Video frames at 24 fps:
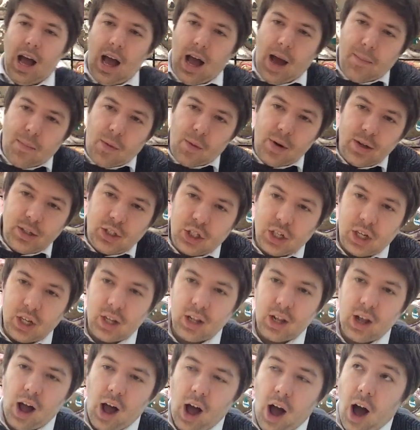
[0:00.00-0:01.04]

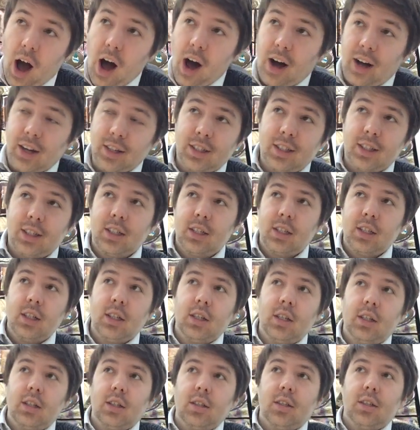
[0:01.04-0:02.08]
Aboriginal art.
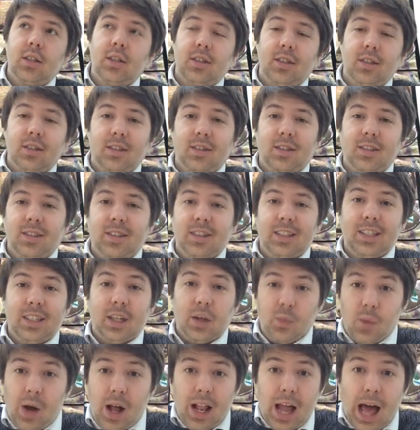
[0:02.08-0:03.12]

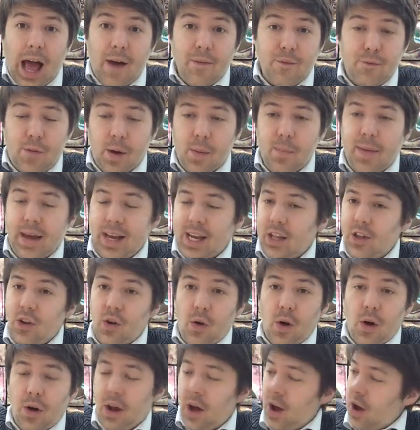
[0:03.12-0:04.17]
Well, have fun making
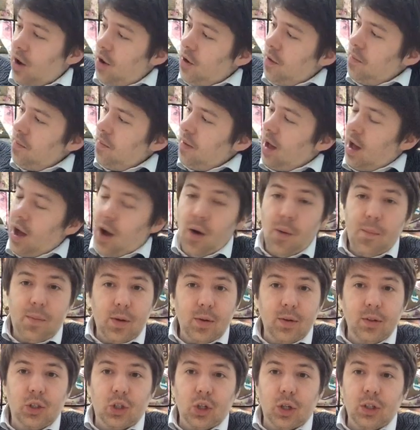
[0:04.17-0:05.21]
your own at home. I hope
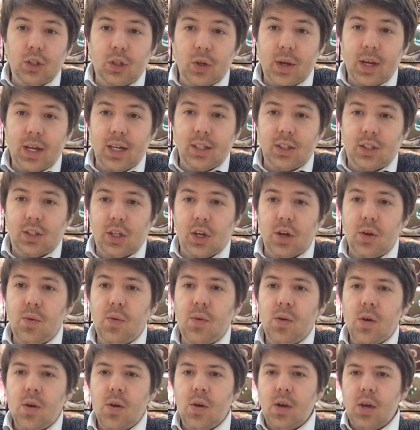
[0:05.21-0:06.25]
you enjoy doing it
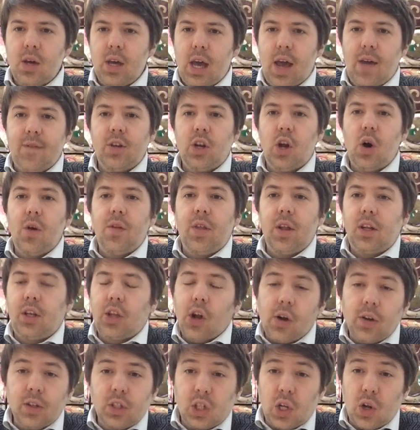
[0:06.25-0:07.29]
too. Even though the
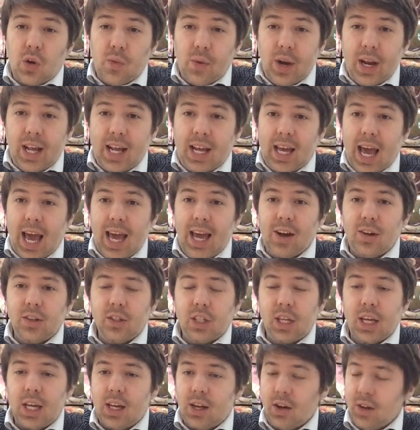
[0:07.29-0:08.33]
dots look really
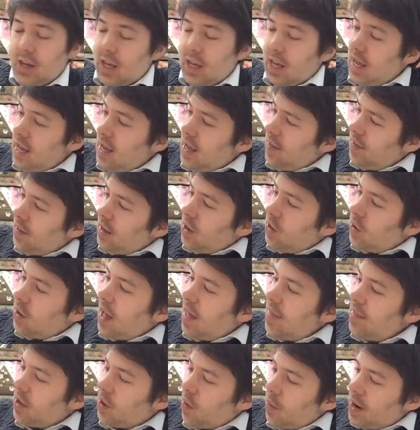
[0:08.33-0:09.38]
chaotic on here and they look
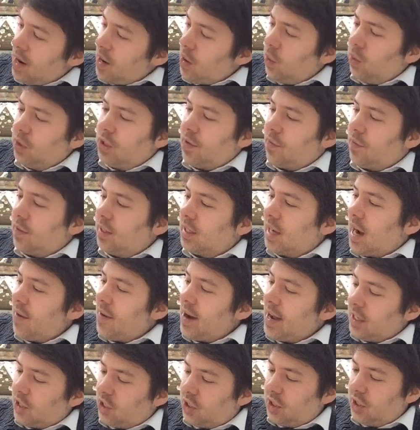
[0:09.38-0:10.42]
like they're going in all different
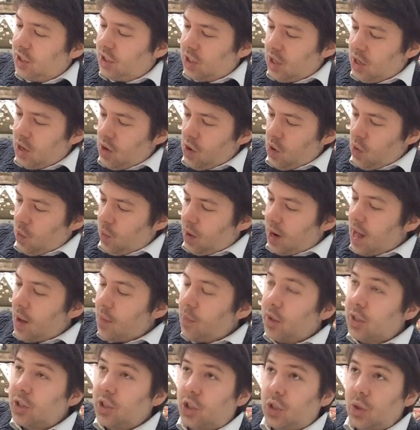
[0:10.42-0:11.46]
directions, when I
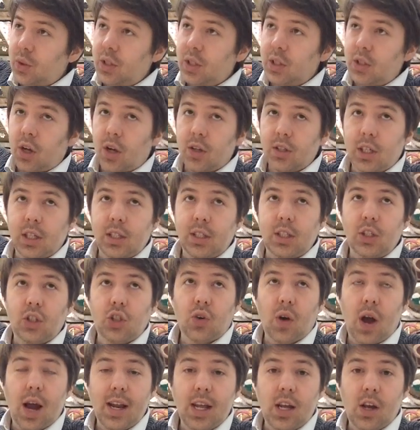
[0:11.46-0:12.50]
was doing the dots I did
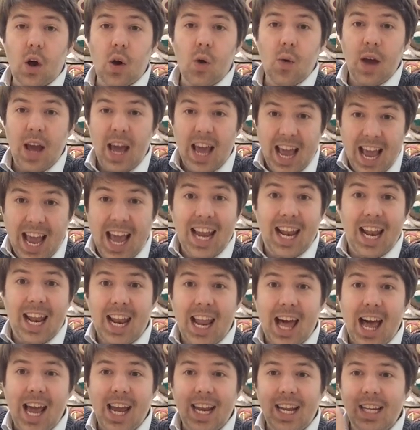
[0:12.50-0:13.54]
try to go in a
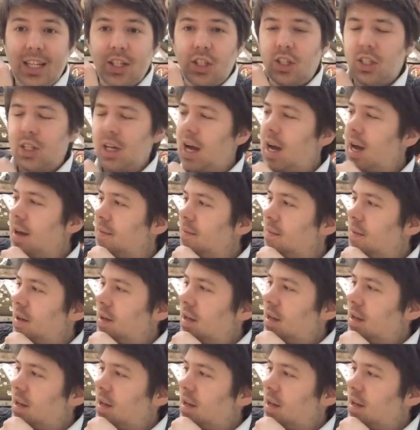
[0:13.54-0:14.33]
line each time.